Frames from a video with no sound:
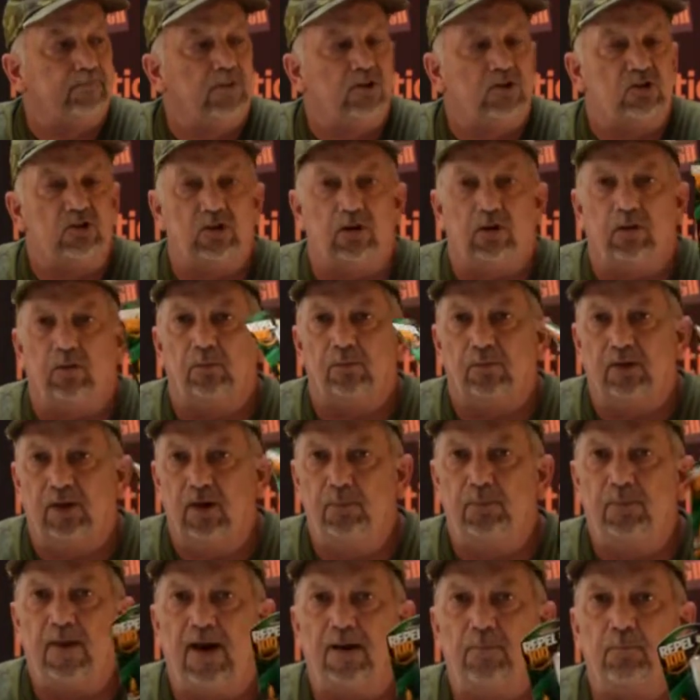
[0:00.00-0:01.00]
So
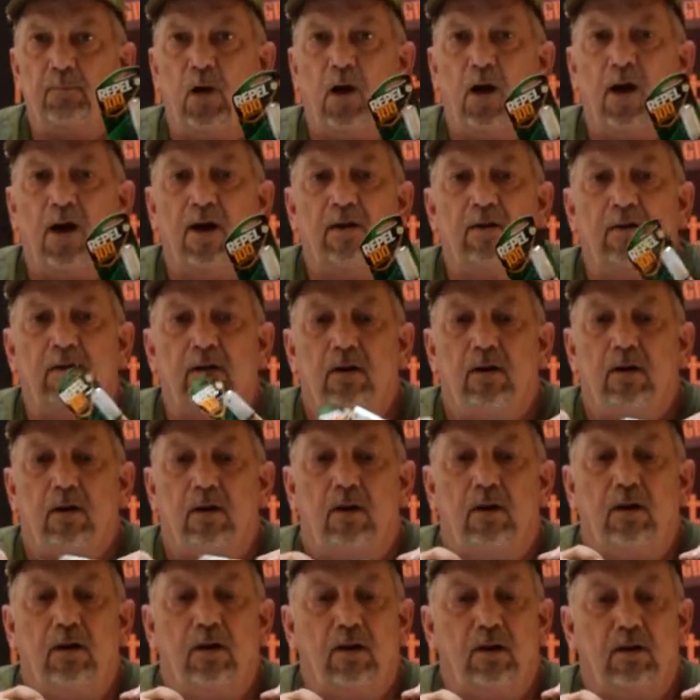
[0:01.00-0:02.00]
keep that in mind.
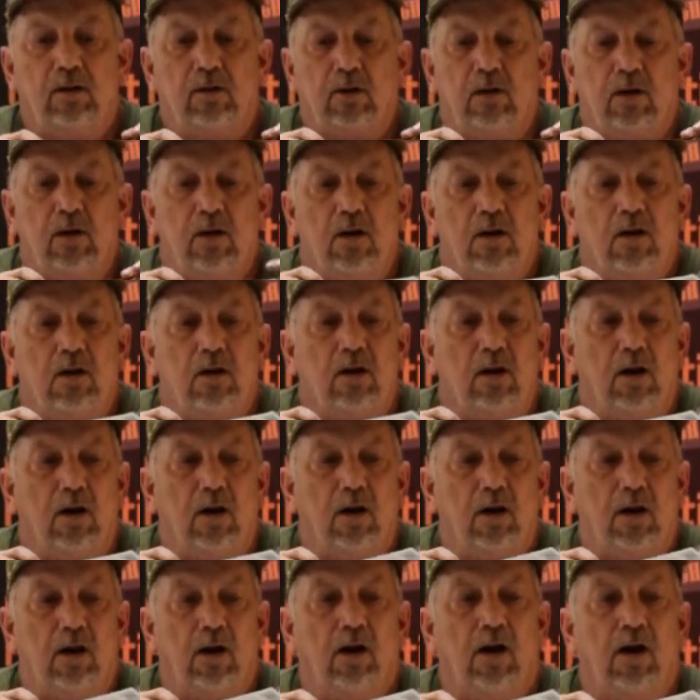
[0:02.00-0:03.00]
And
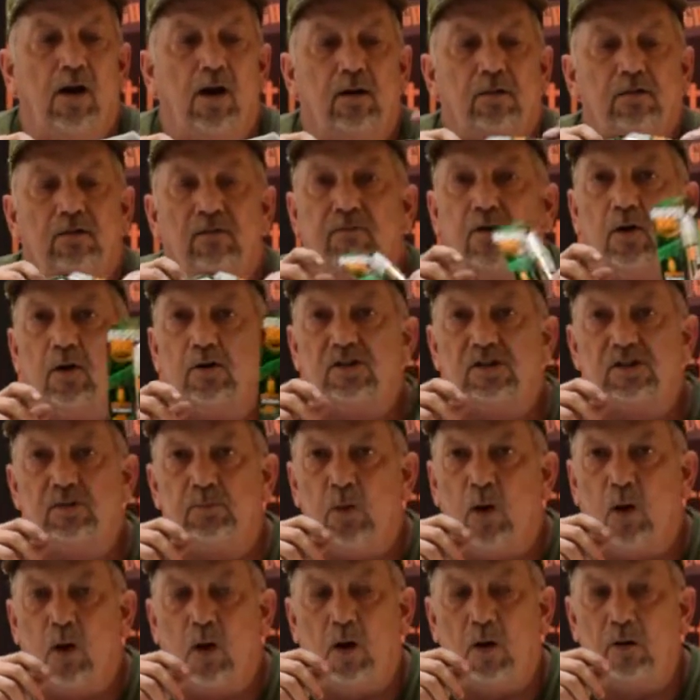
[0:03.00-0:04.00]
they're very
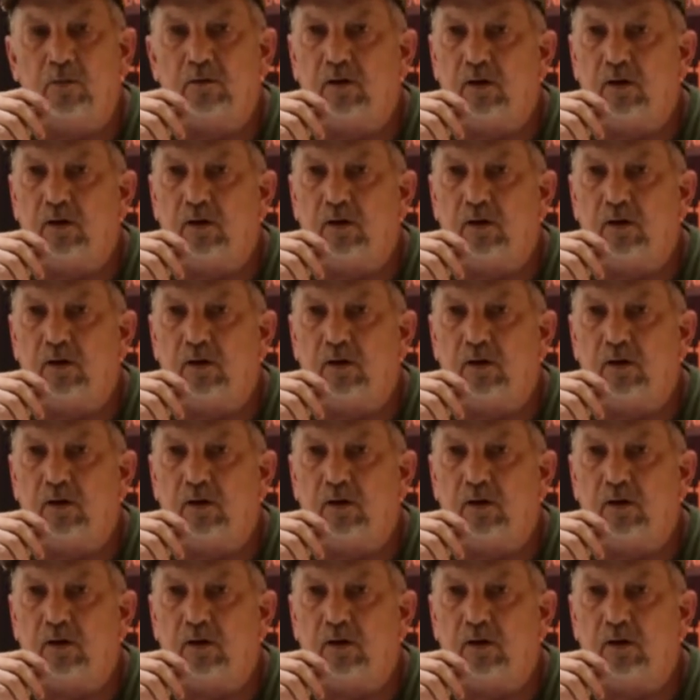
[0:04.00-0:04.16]
small.